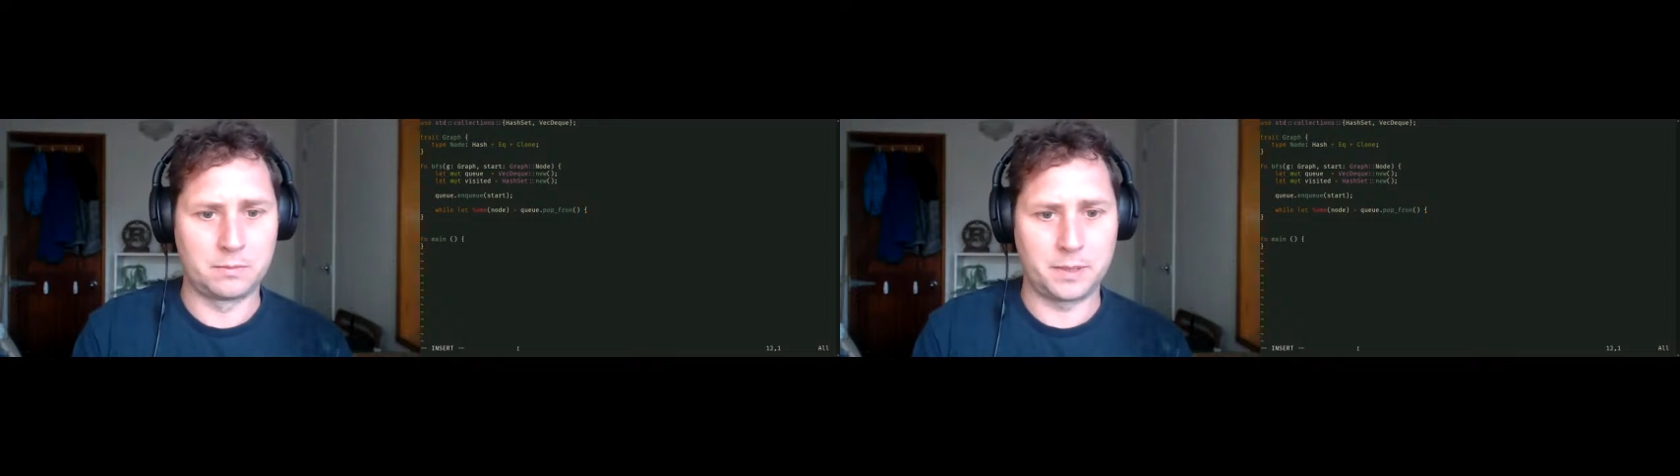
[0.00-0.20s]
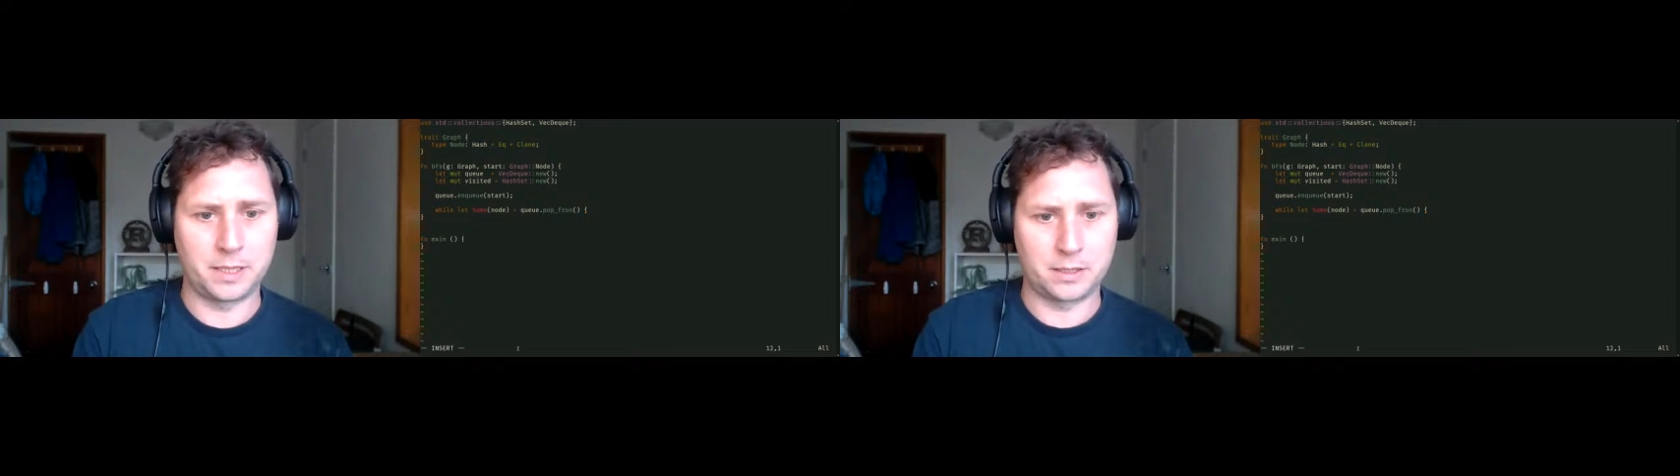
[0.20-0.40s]

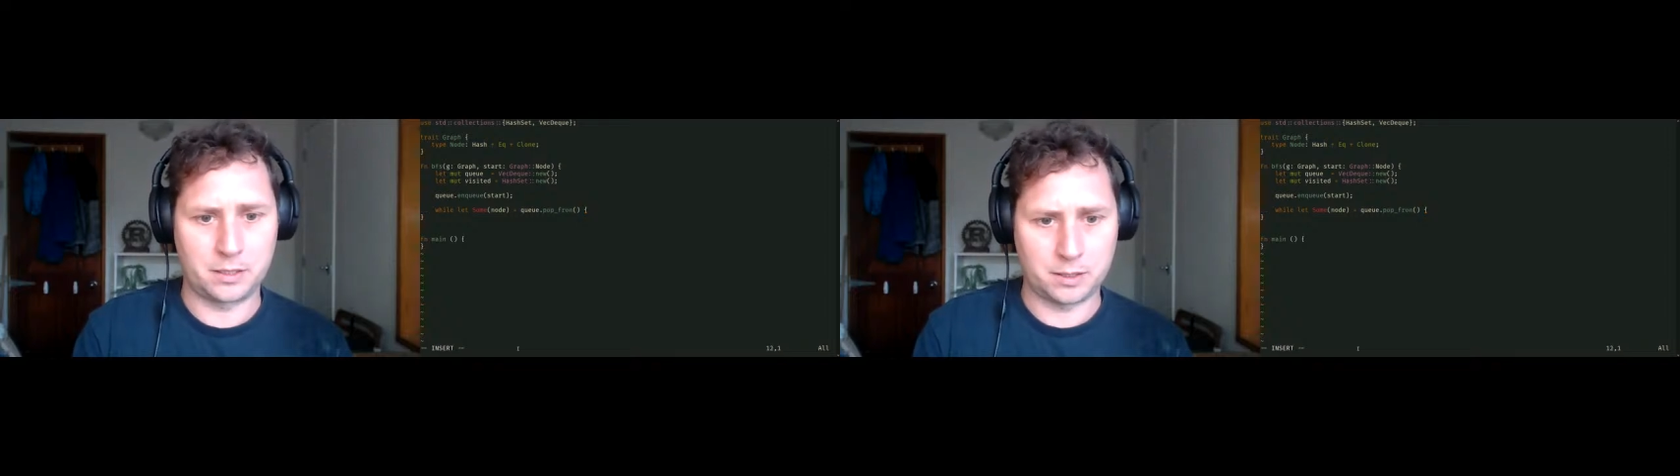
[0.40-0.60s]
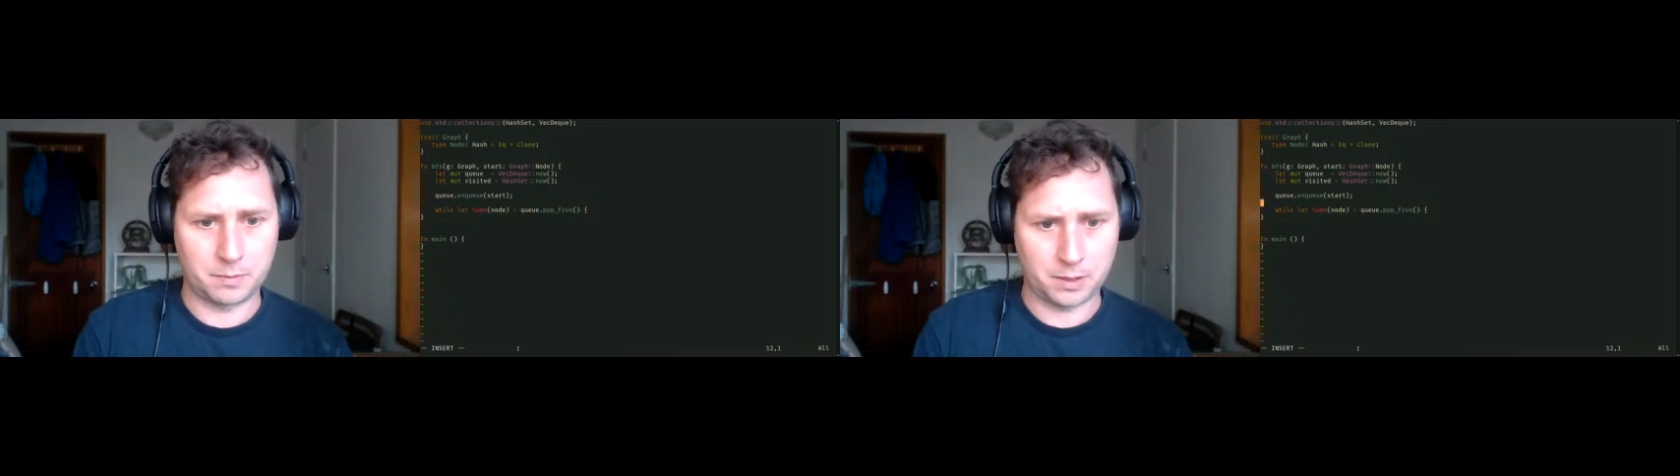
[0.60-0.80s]
but that's
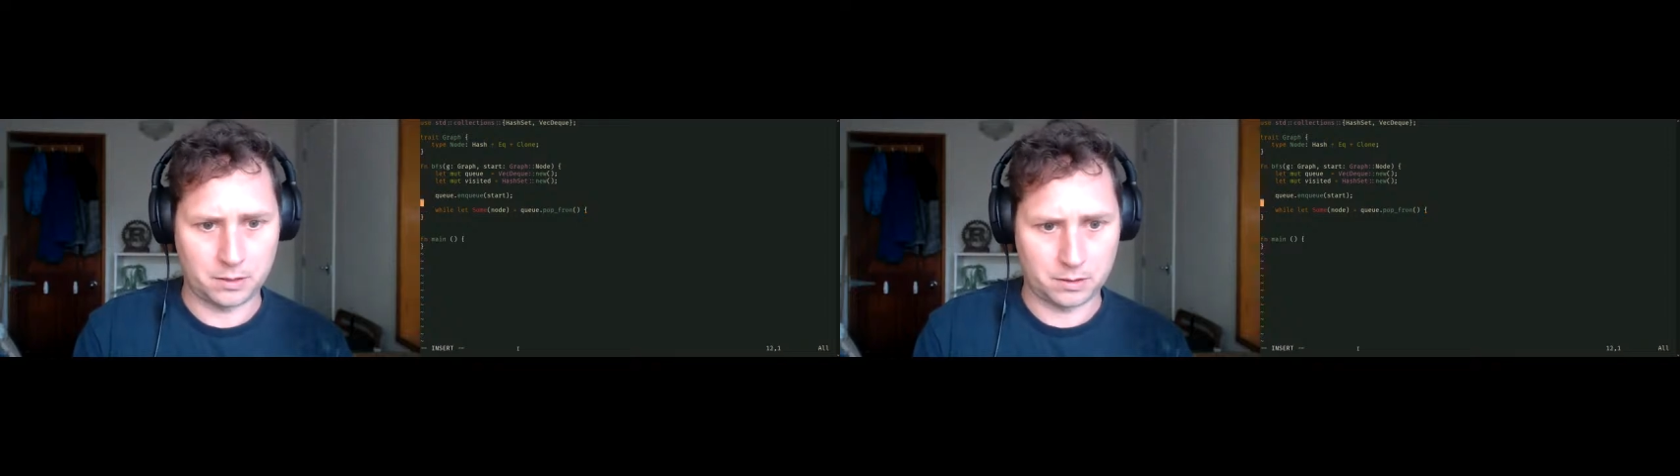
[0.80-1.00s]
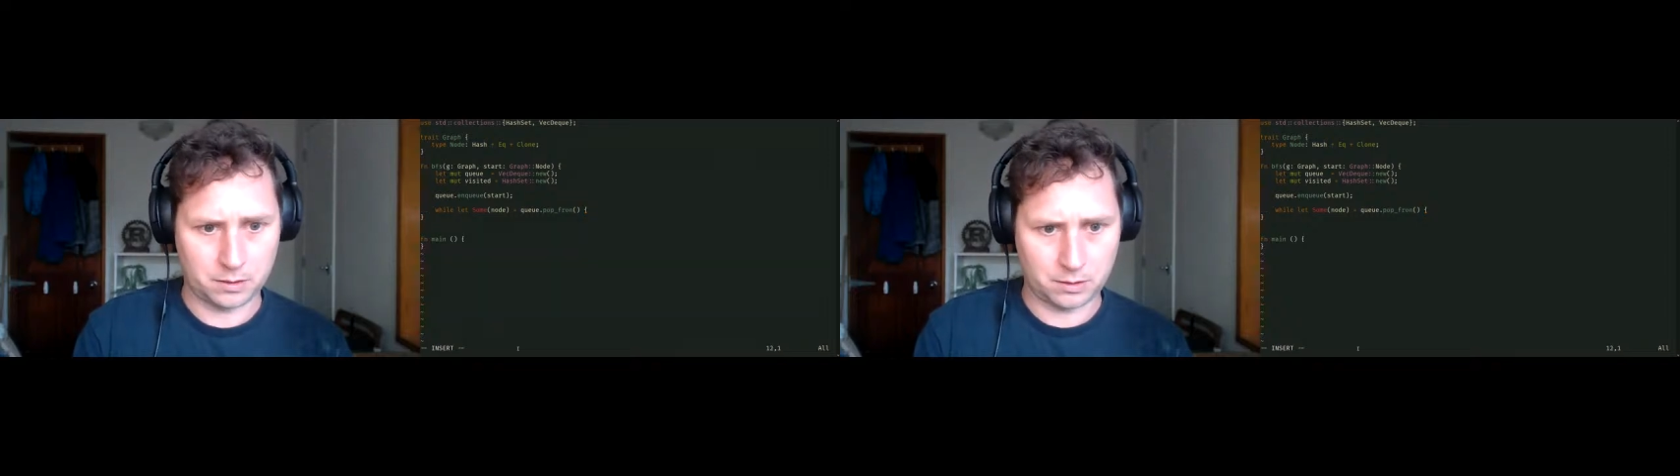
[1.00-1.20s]
just
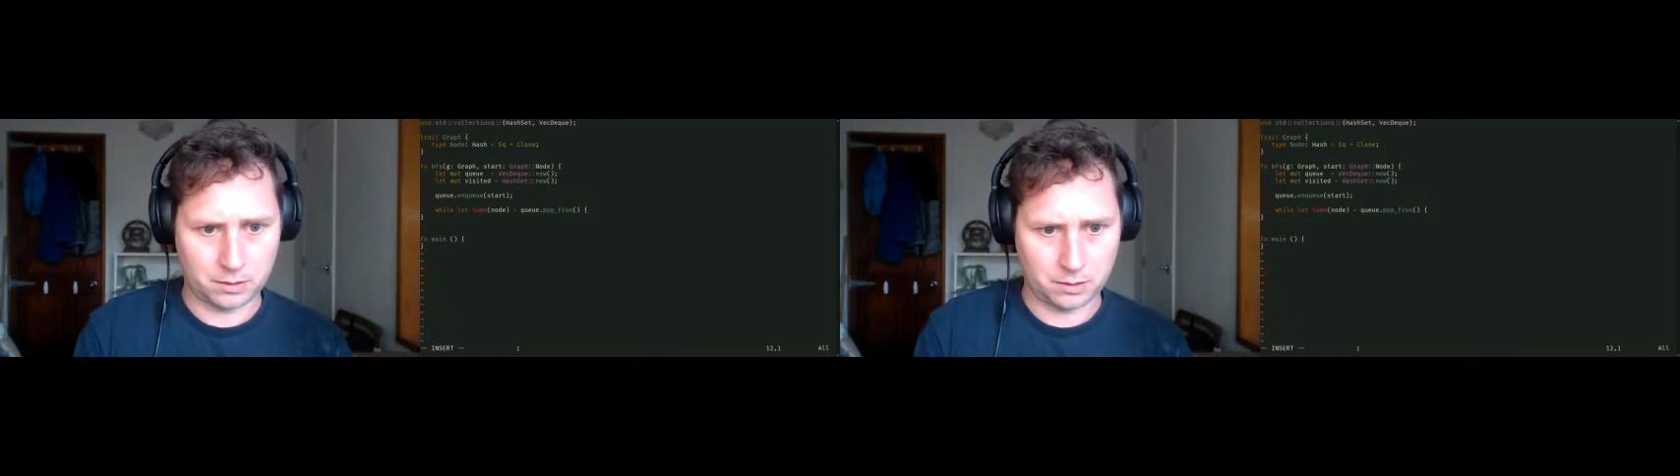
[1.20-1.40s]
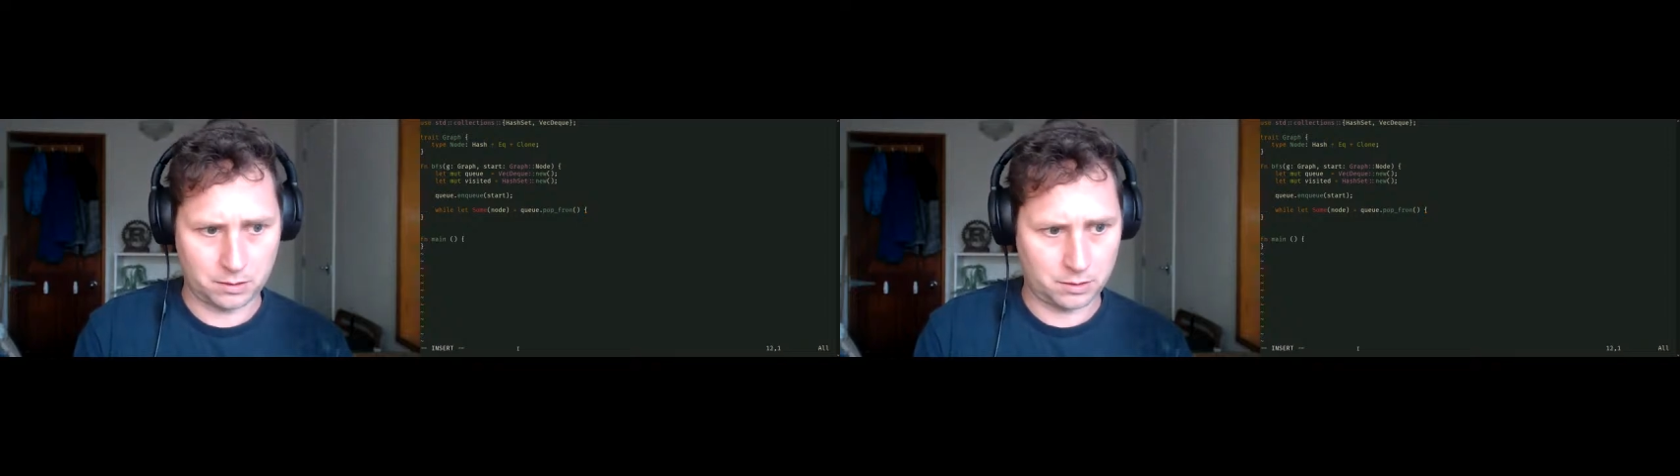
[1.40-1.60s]

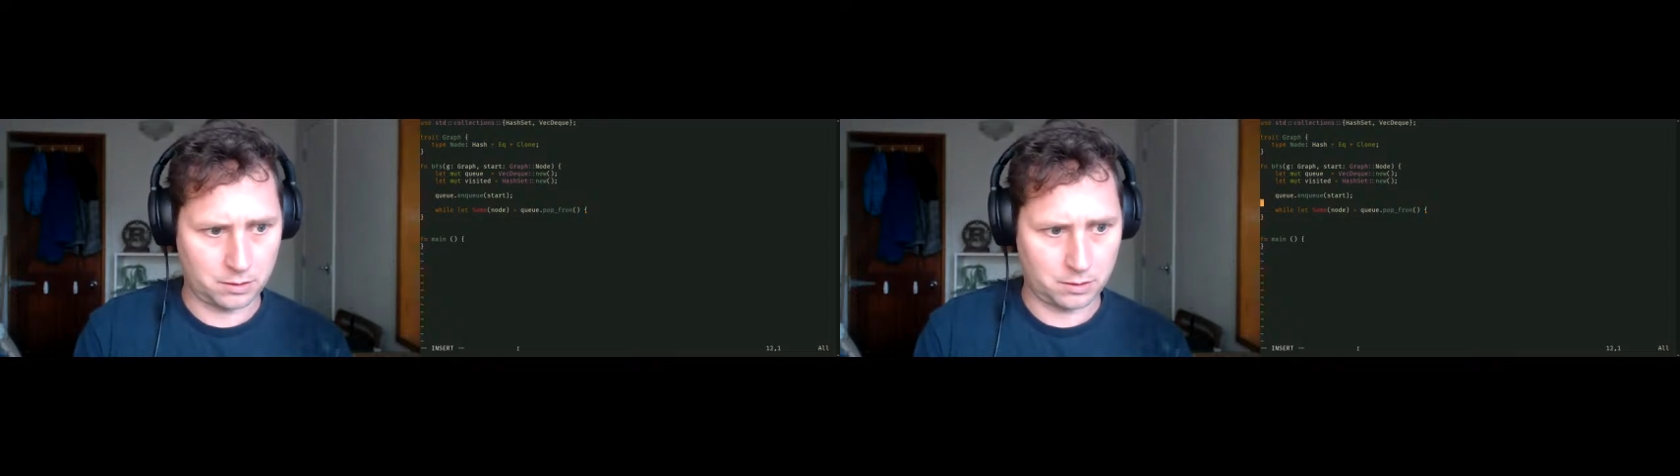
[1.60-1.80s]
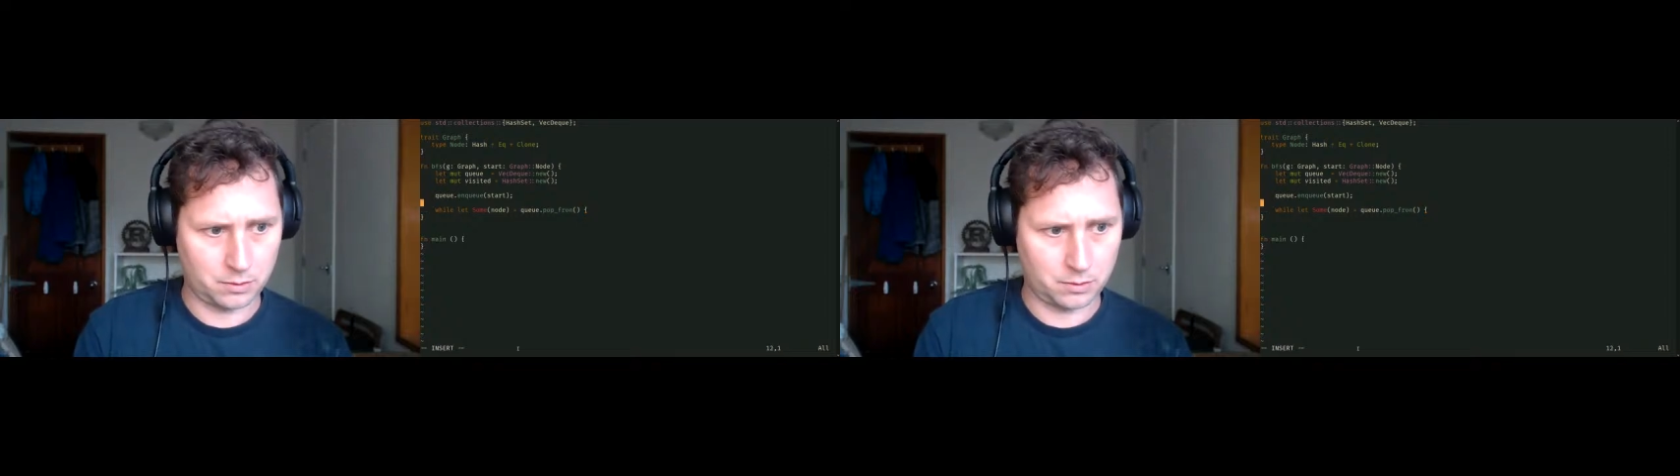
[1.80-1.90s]
because